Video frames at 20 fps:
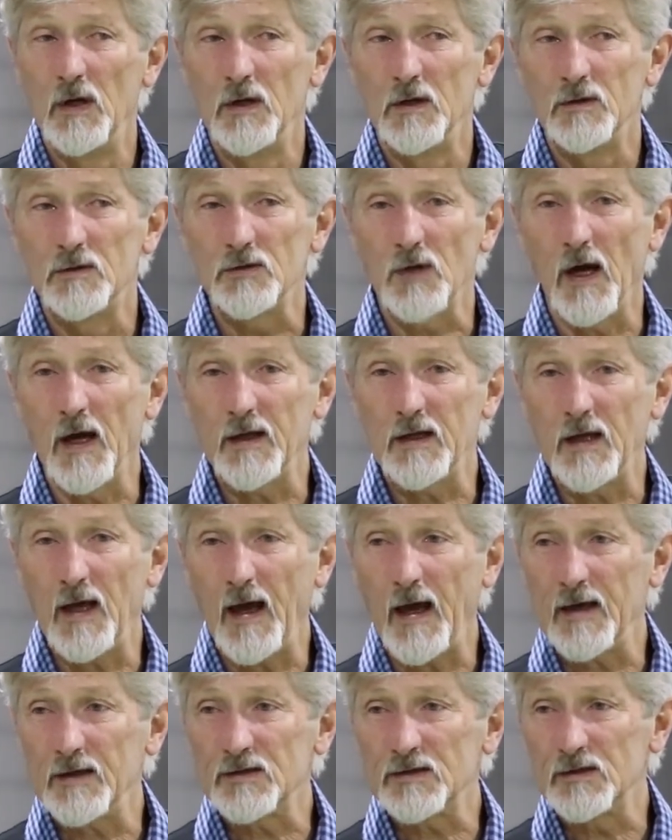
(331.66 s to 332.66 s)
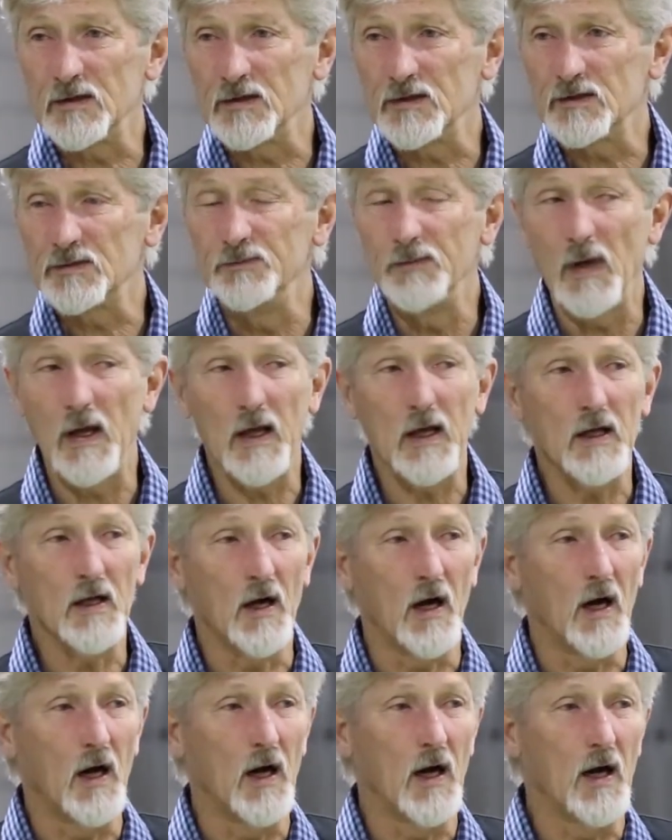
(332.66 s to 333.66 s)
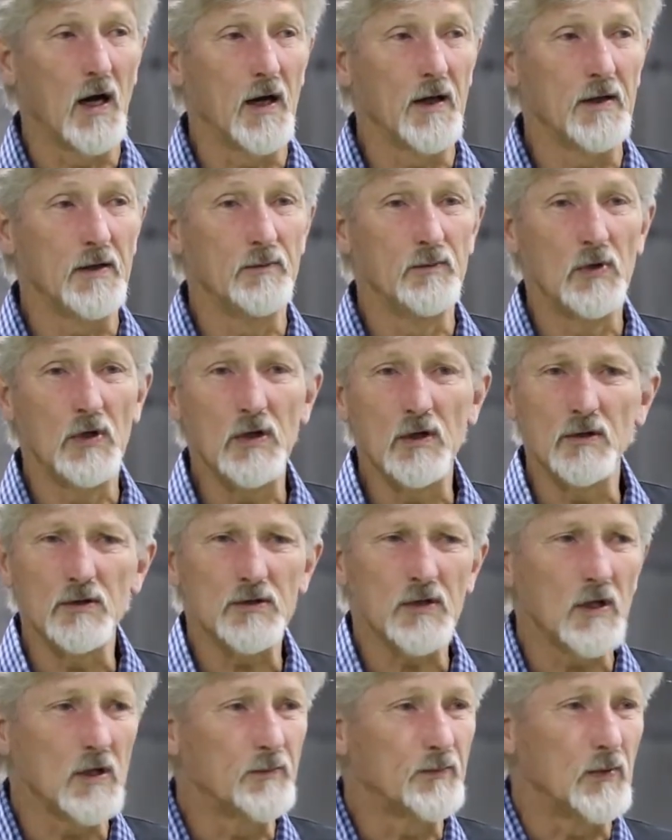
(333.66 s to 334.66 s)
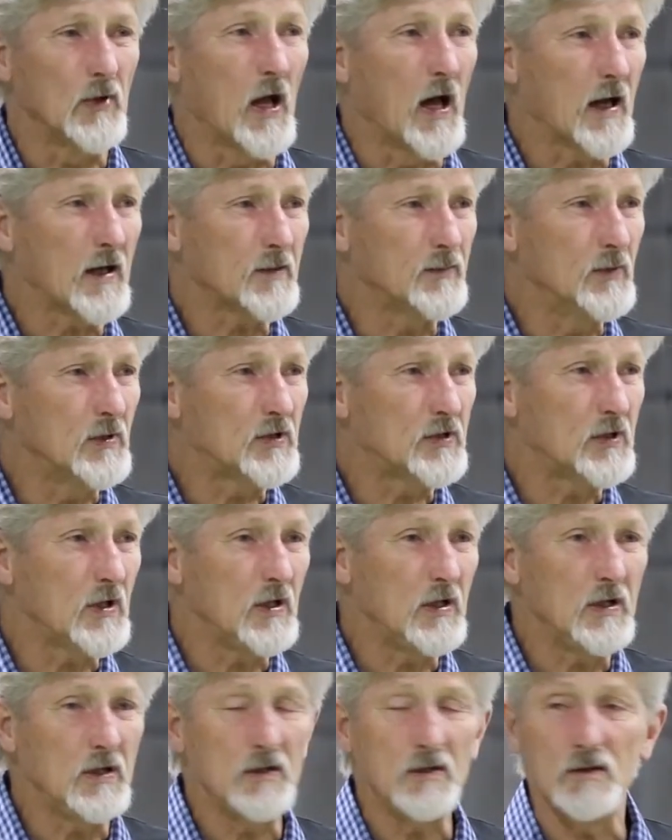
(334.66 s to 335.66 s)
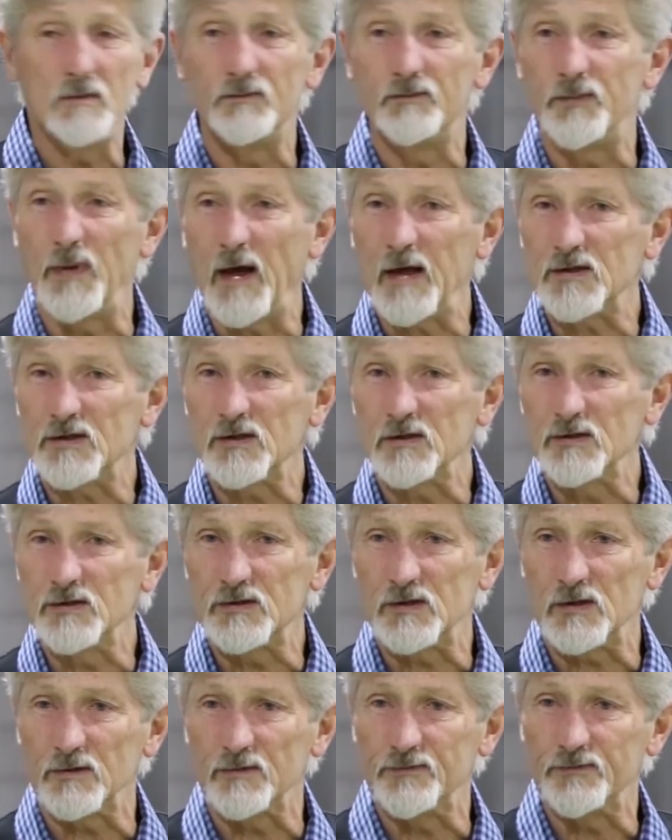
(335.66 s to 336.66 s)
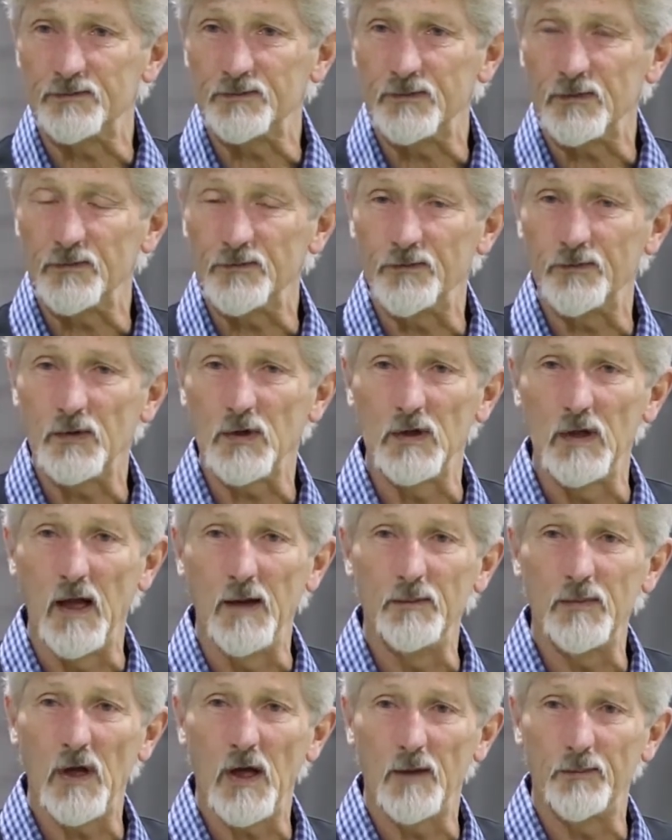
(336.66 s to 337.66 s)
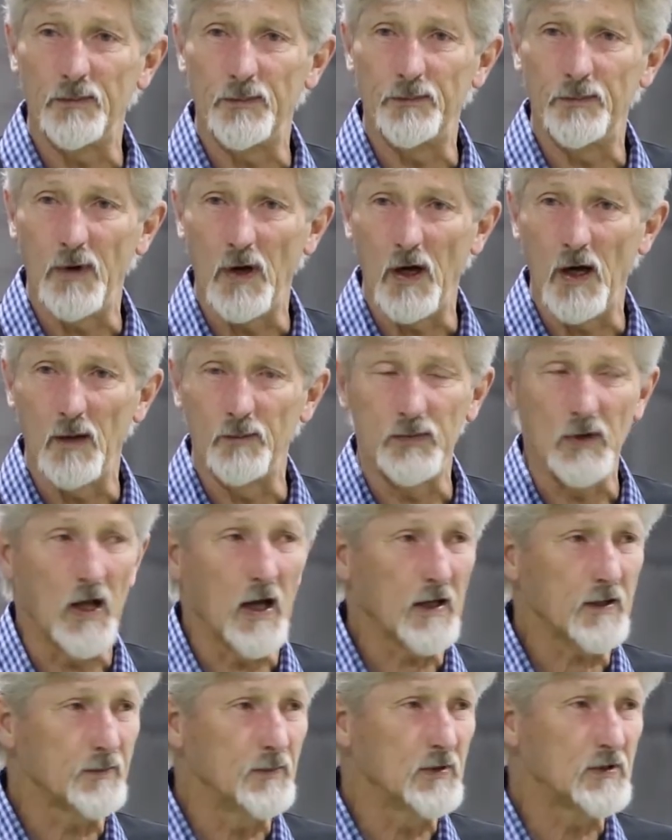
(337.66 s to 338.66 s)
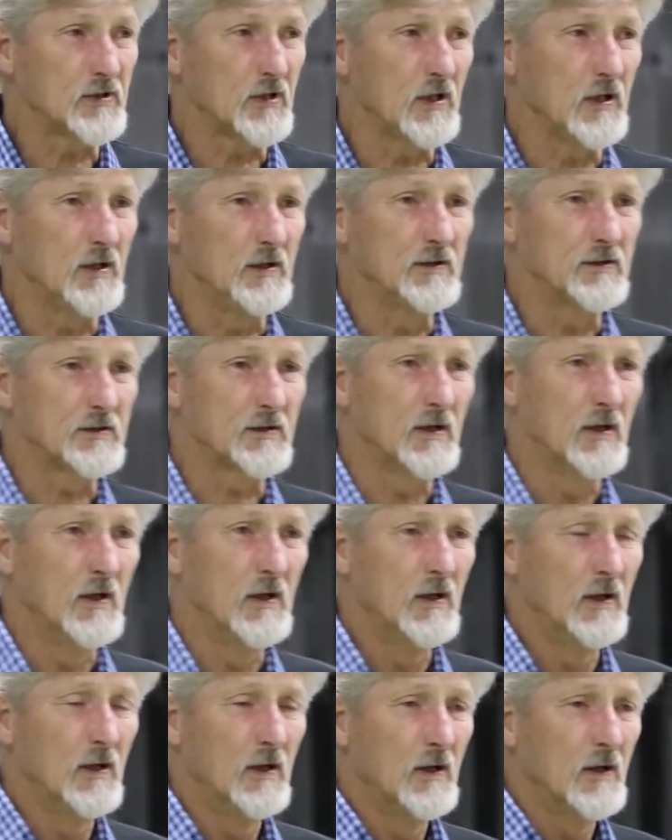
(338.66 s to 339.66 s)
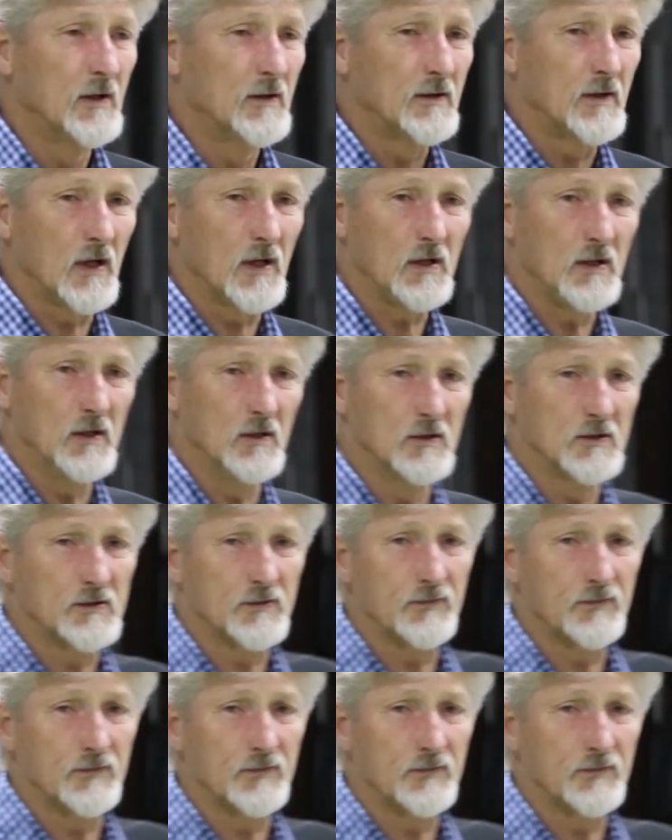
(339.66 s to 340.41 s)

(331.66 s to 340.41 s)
Dry cast is made on usually block machine, Bessers or Columbia block machines. They use